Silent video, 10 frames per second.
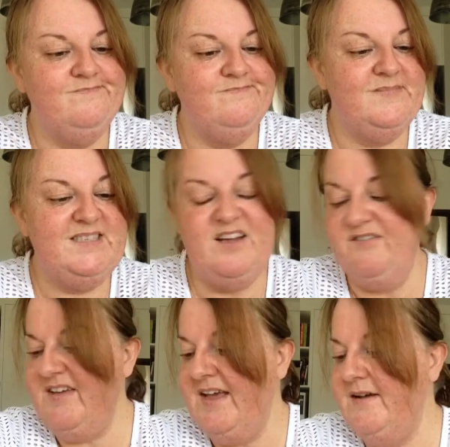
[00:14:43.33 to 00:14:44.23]
Sound
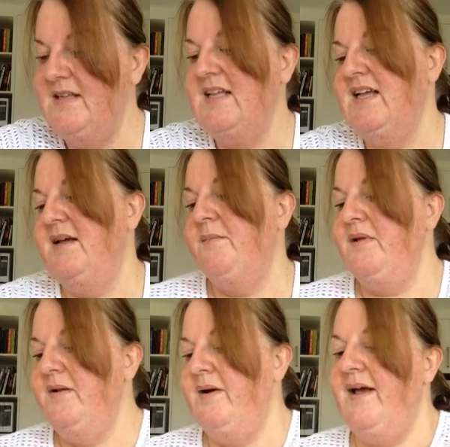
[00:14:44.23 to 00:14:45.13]
fair? But
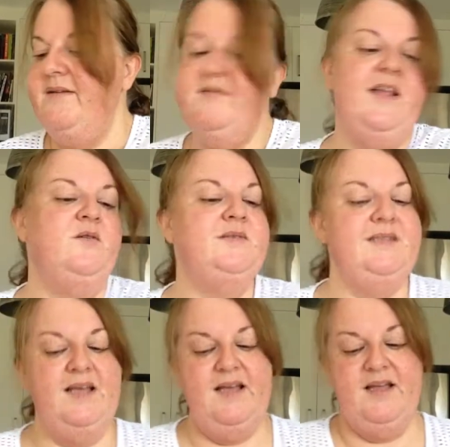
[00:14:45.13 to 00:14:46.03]
anyway, that'll
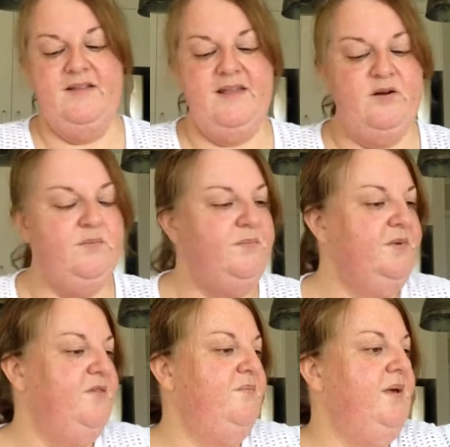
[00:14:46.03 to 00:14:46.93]

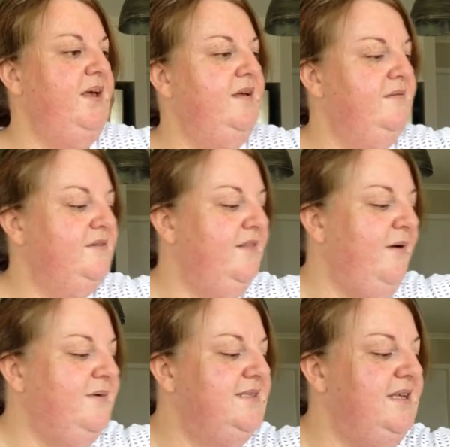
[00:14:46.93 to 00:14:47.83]
give me, so that
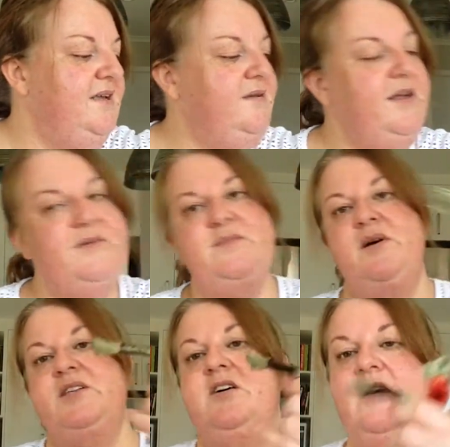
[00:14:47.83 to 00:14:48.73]
was my
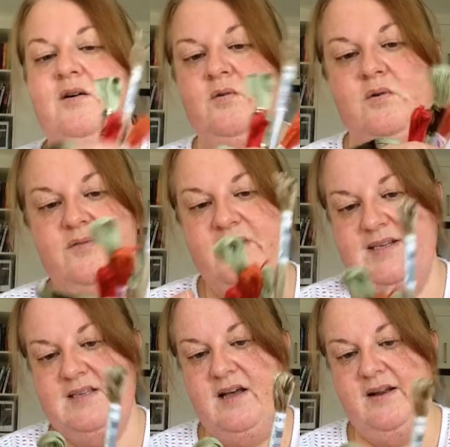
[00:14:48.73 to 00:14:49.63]
entire haul. Very
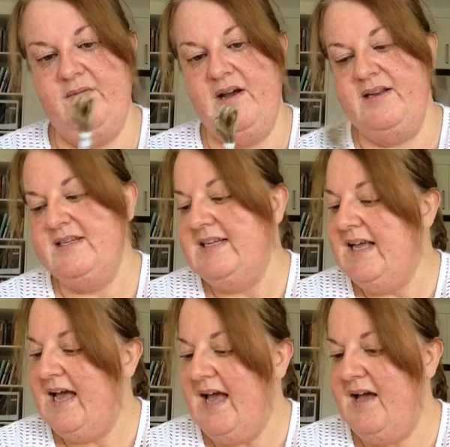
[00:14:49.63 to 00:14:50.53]
exciting, right?
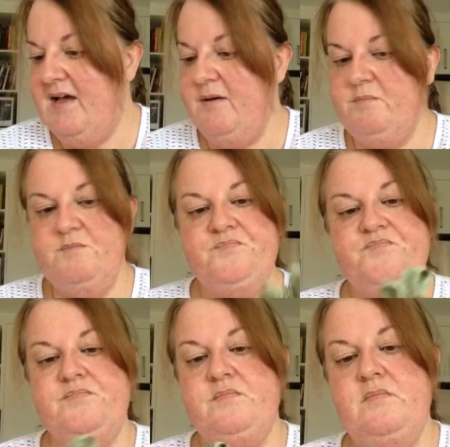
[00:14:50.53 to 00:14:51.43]

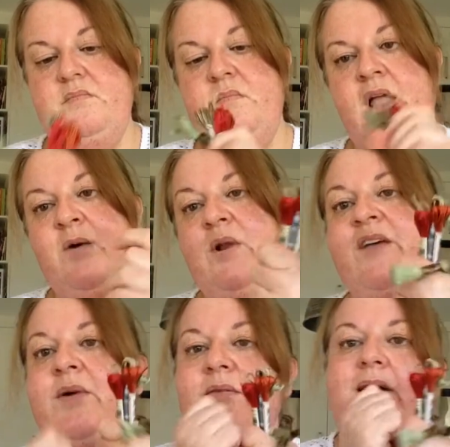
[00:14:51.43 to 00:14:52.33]
I will have
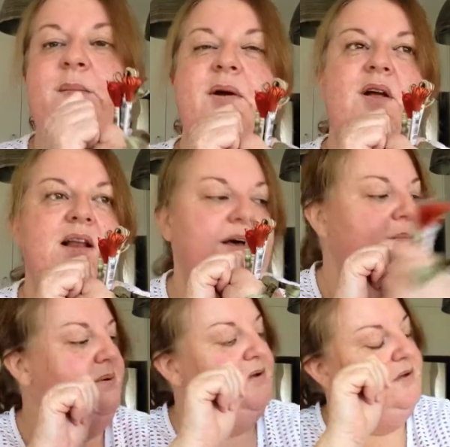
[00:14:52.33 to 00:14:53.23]
my Rainbow
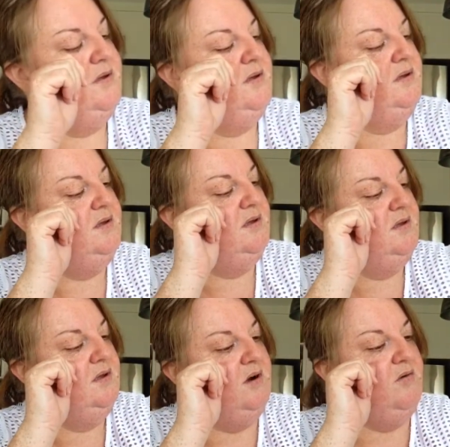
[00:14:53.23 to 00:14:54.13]
Club
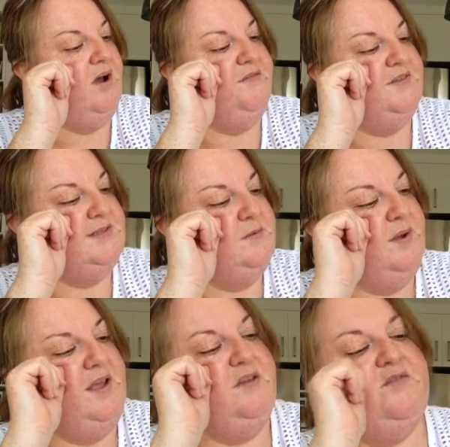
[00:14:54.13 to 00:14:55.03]
arrive this
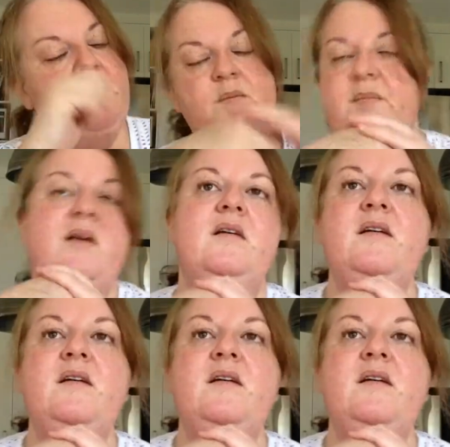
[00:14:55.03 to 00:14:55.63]
week from